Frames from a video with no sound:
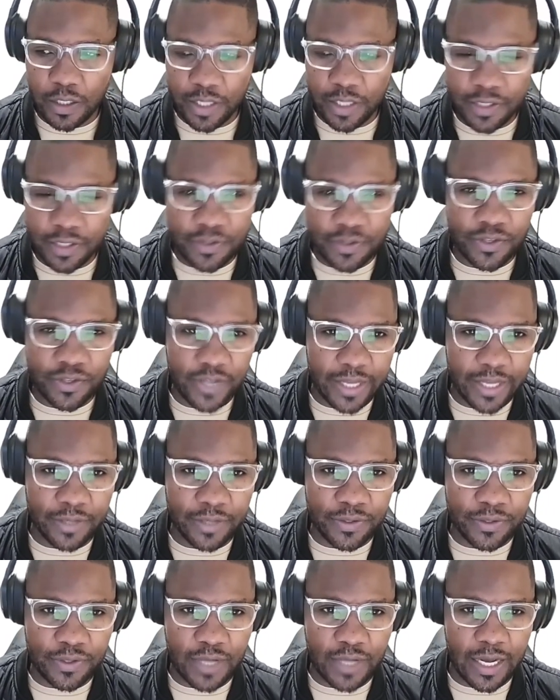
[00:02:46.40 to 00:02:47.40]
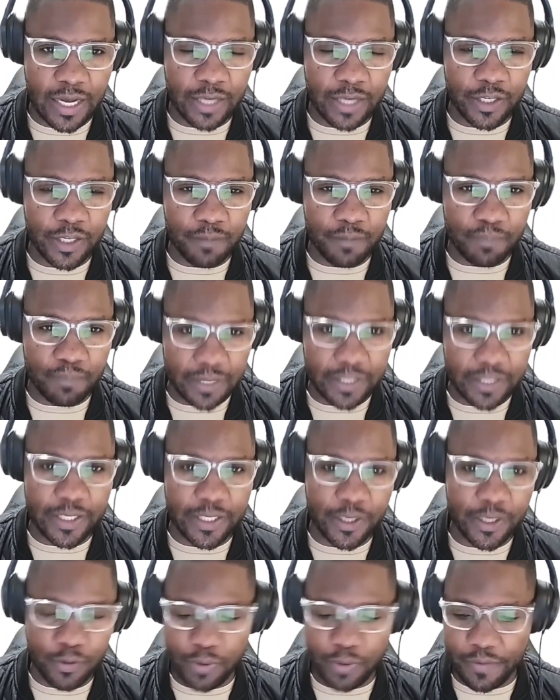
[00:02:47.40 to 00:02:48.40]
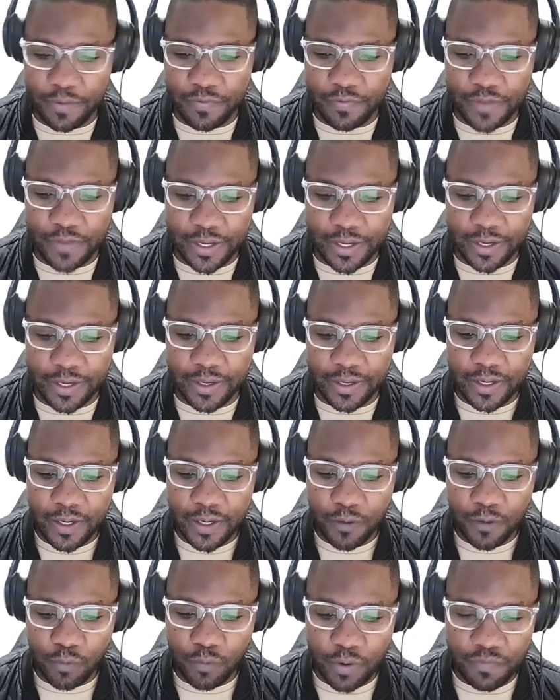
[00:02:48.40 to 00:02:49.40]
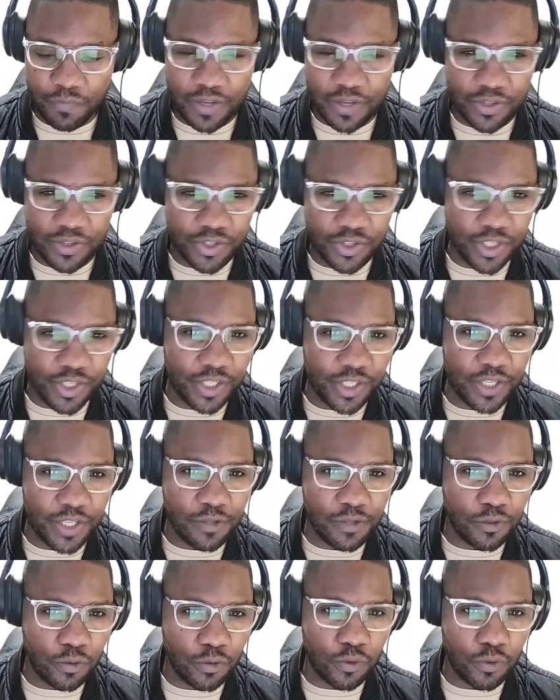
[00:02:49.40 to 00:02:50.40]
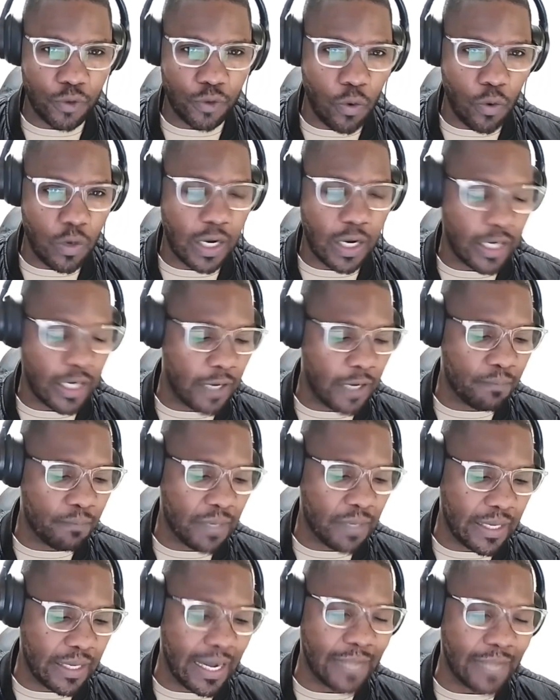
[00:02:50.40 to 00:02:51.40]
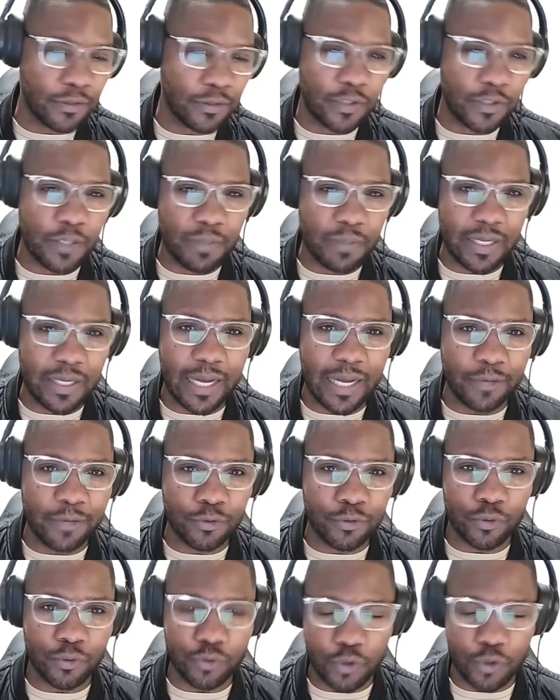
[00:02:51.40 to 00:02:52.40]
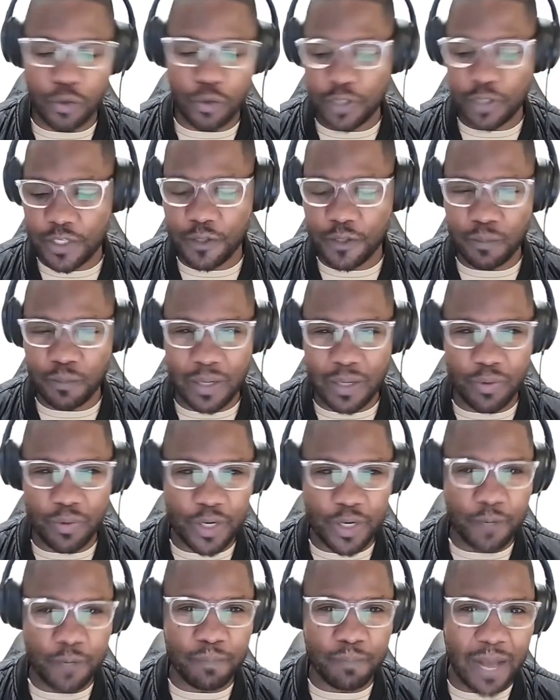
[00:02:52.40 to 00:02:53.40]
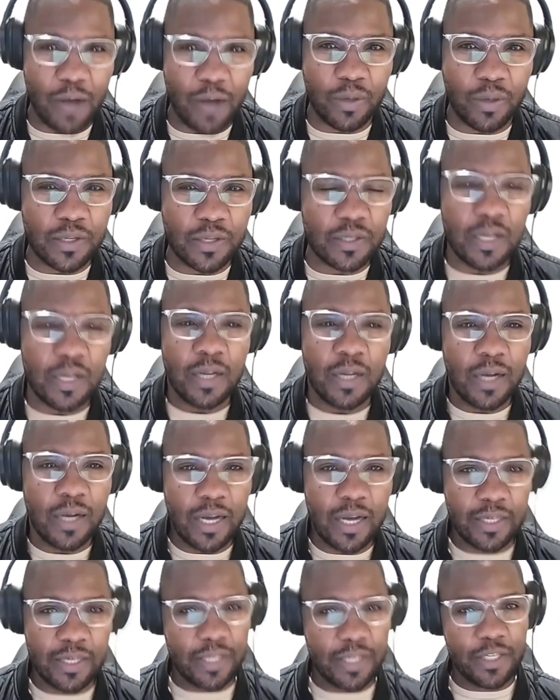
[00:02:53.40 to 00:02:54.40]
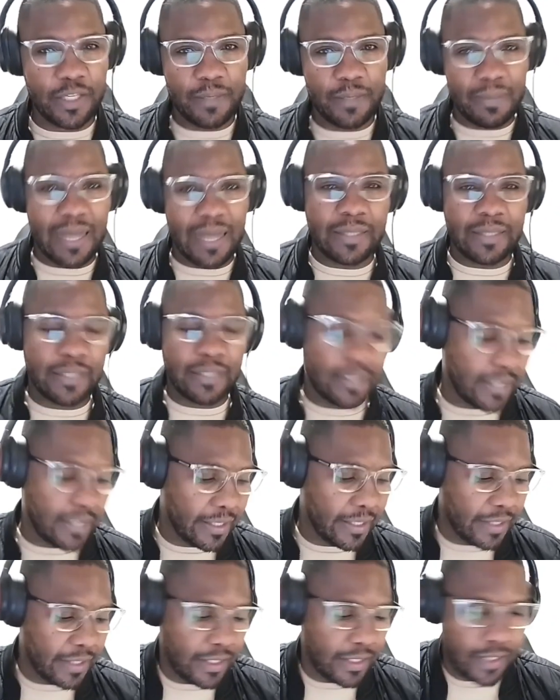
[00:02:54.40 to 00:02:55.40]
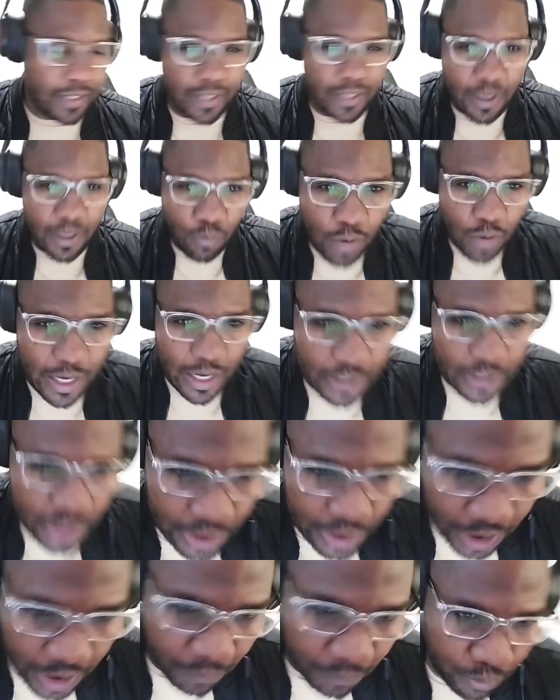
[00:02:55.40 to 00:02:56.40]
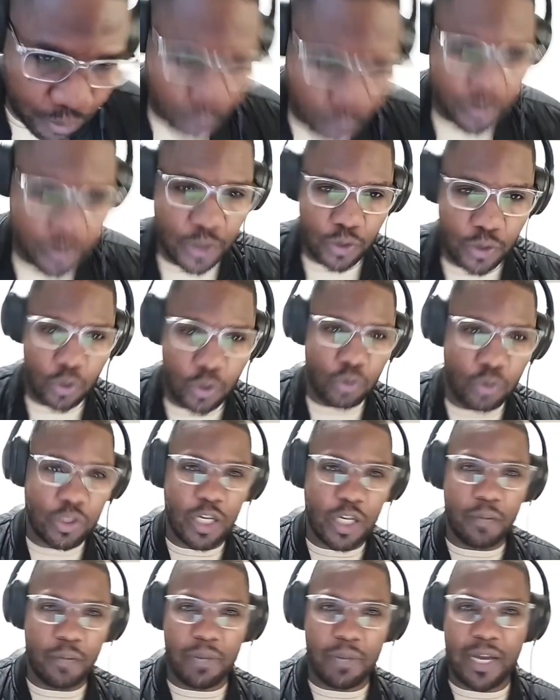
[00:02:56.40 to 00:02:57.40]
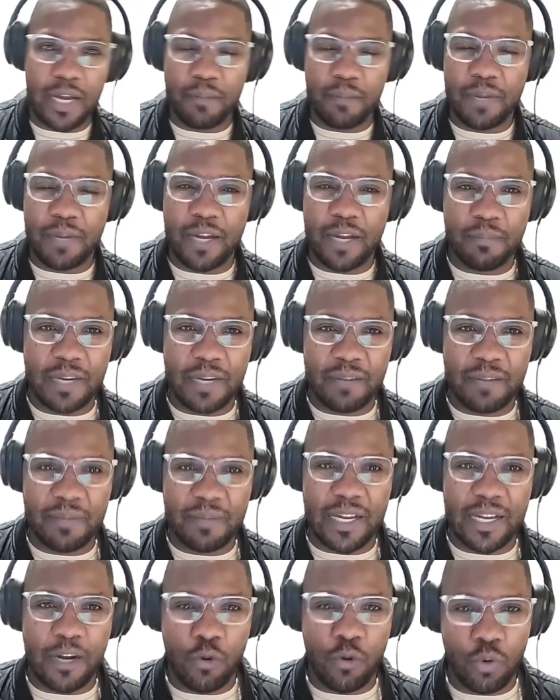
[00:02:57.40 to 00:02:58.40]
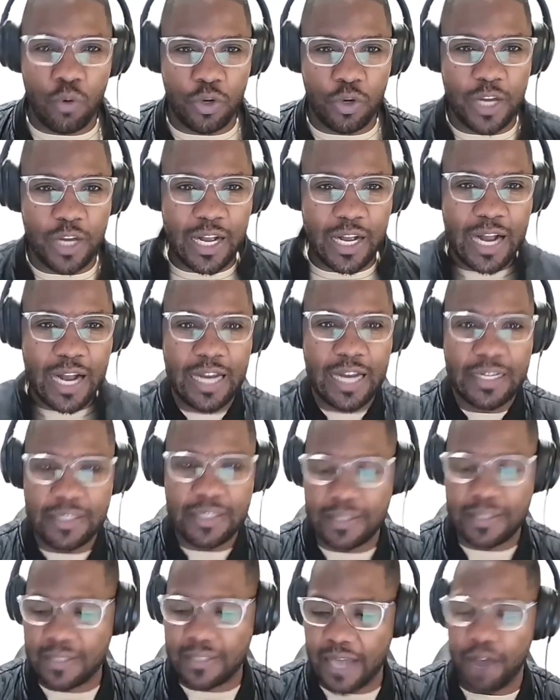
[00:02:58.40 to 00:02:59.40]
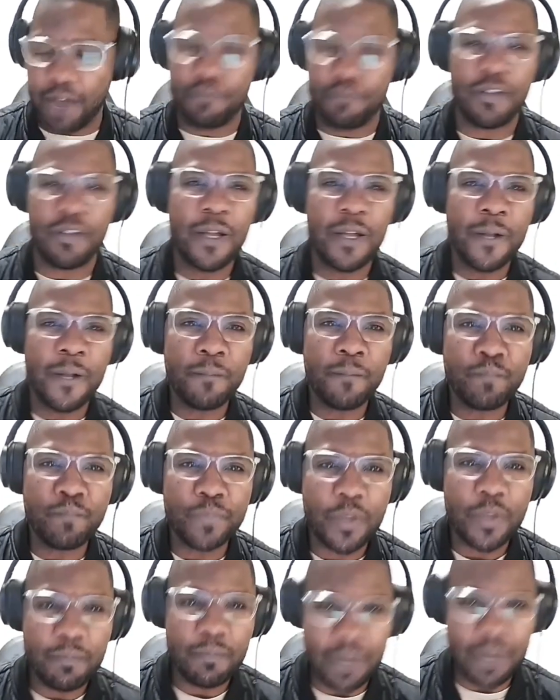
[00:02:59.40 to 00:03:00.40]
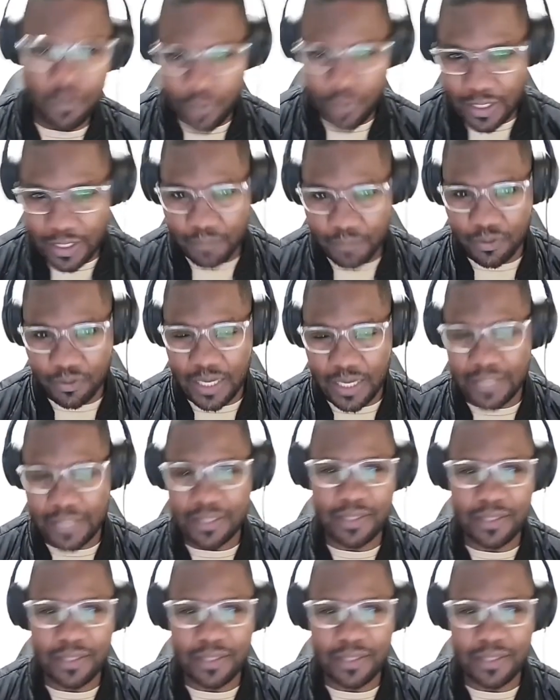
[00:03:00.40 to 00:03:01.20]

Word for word: incense and pleading with the with the genies to talk and I began they began to talk these marine powers and they demanded they needed a white ship to be slaughtered blah blah blah blah all of that kind of stuff but what I'm trying